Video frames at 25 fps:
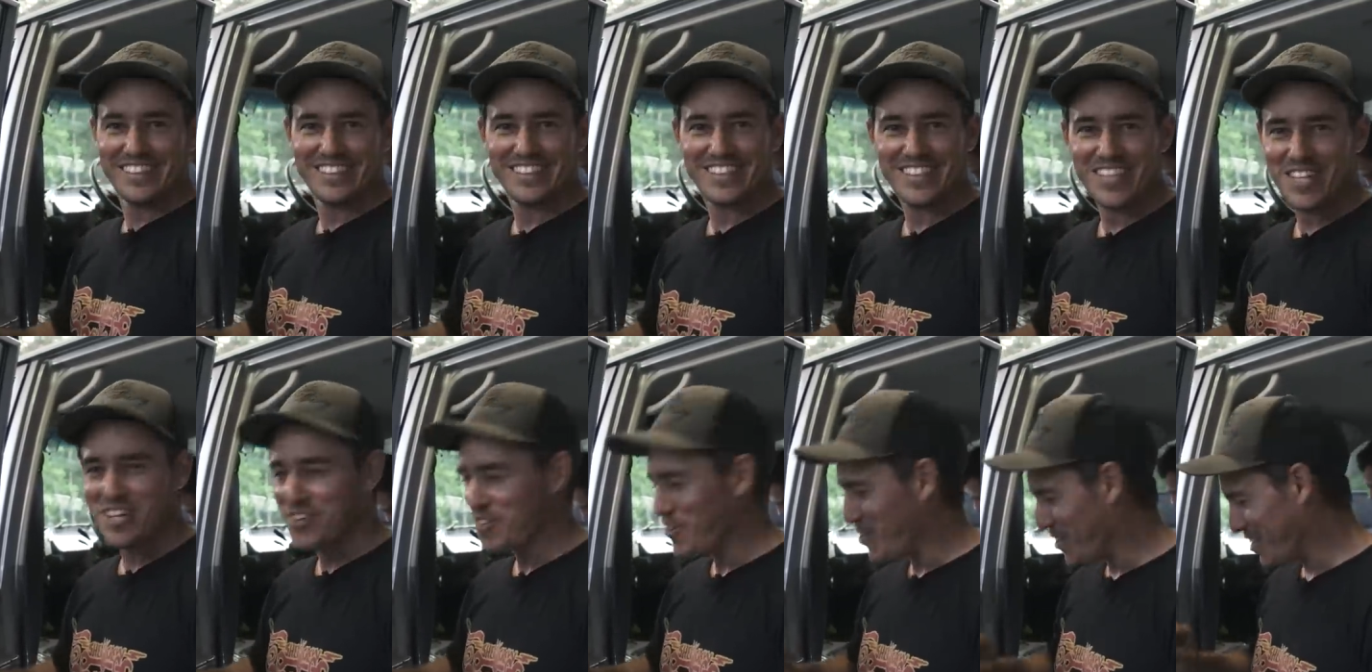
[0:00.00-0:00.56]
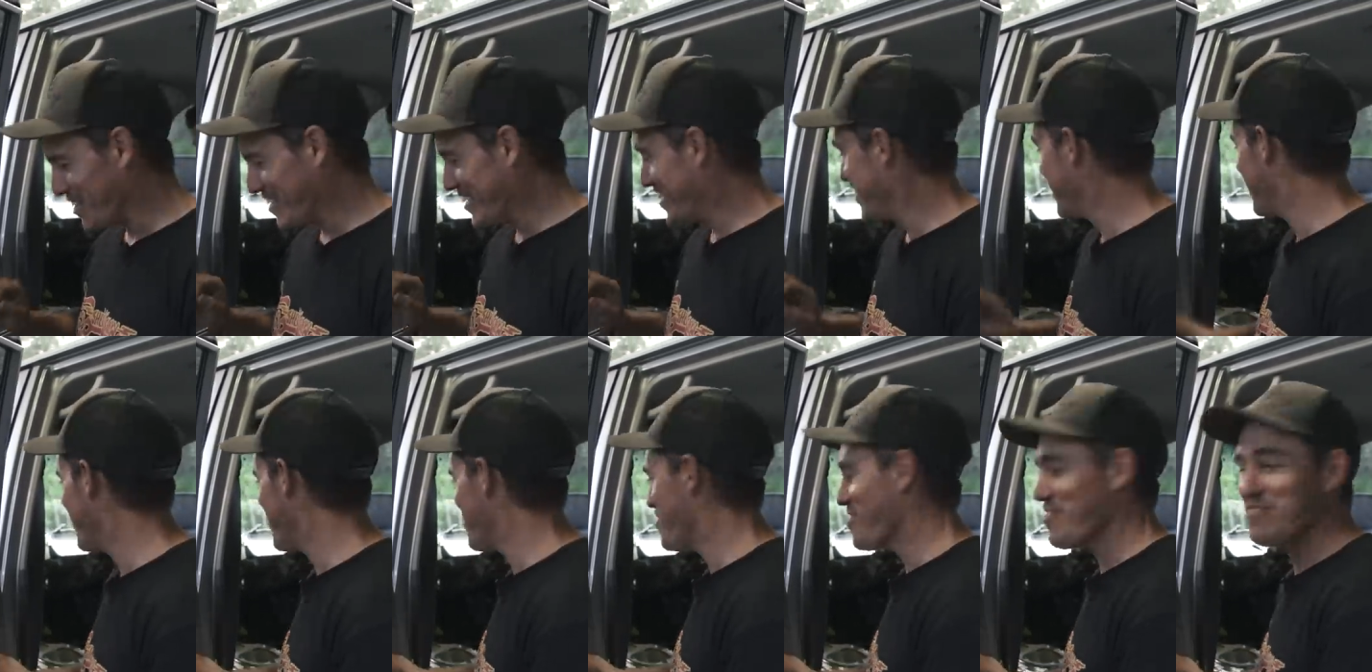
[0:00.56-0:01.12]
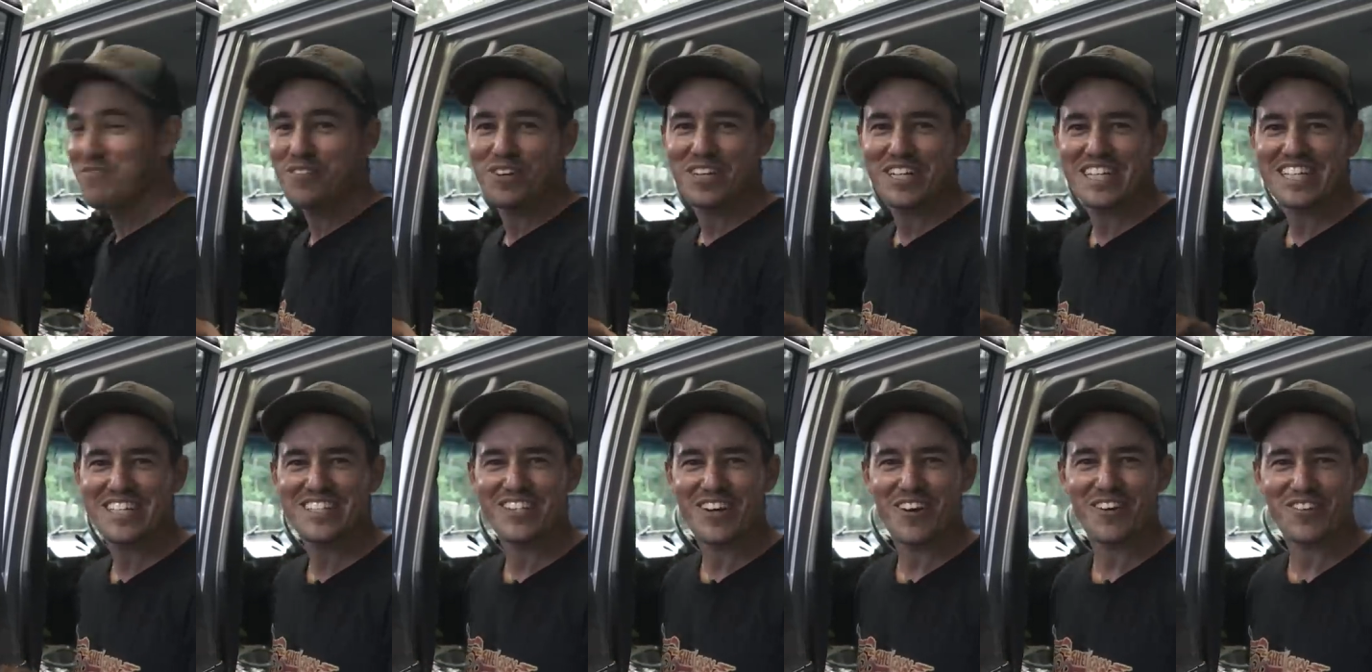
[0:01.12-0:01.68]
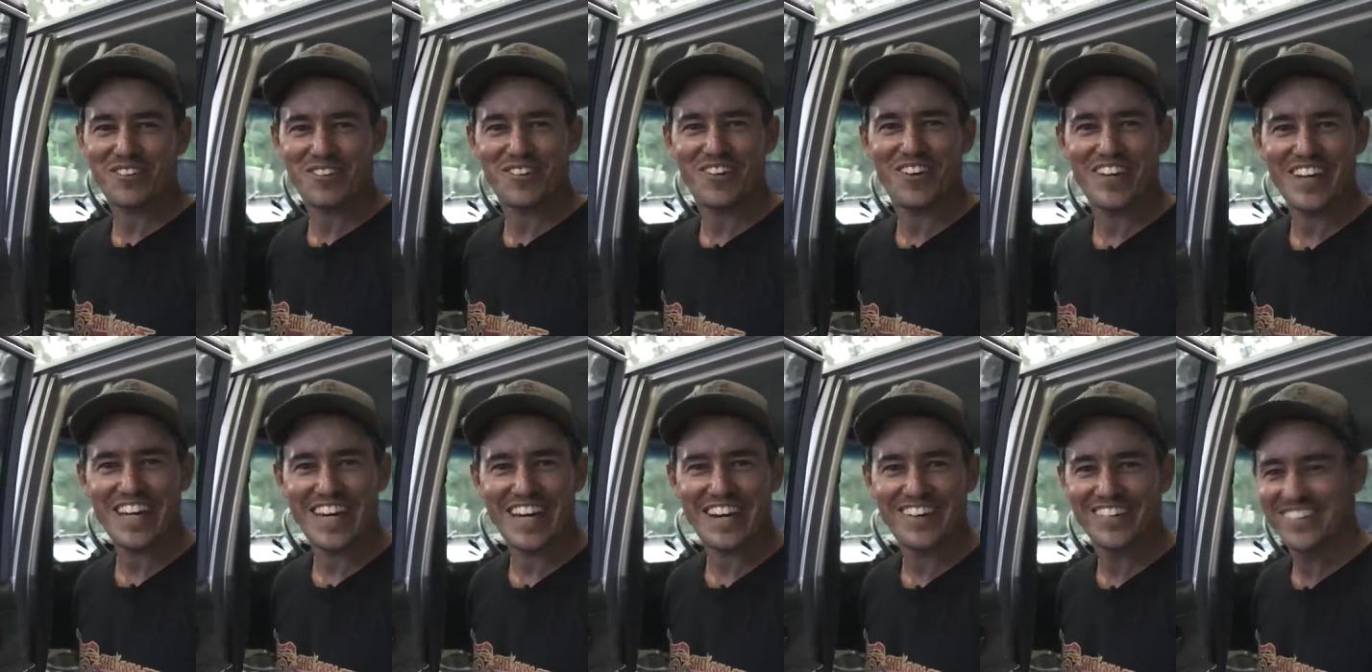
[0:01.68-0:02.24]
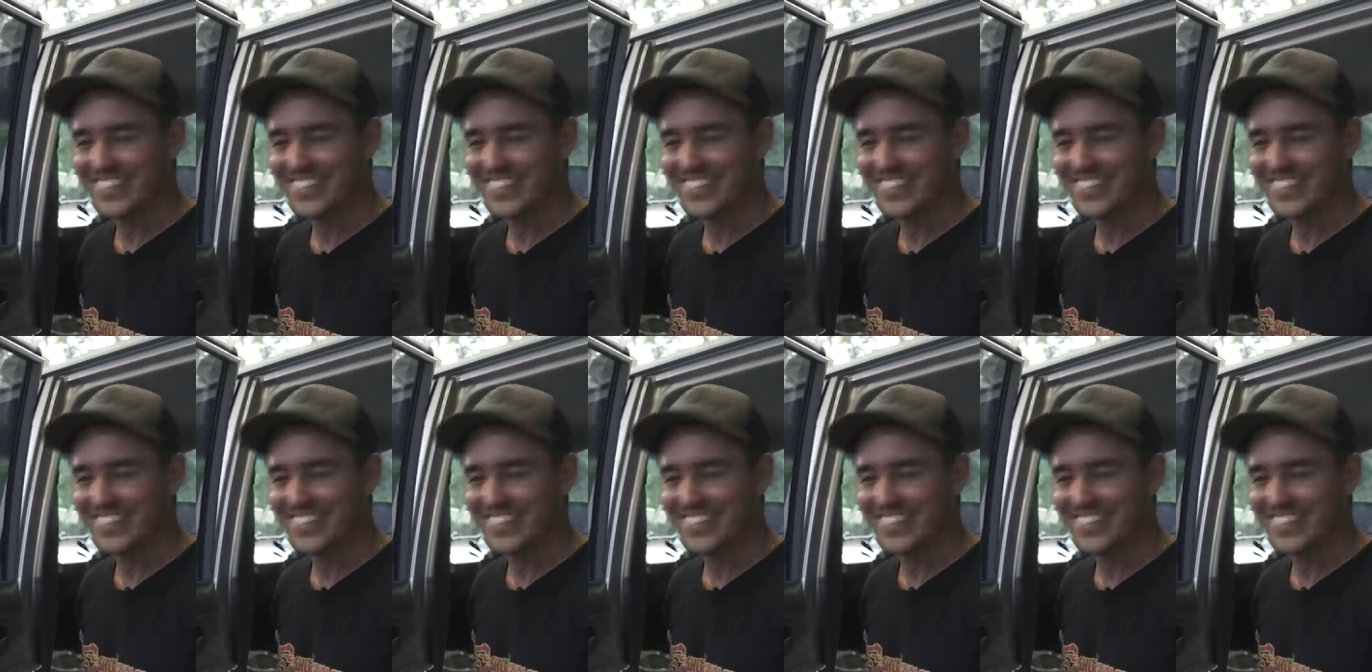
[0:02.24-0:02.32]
Tell you what, pretty stoked right now.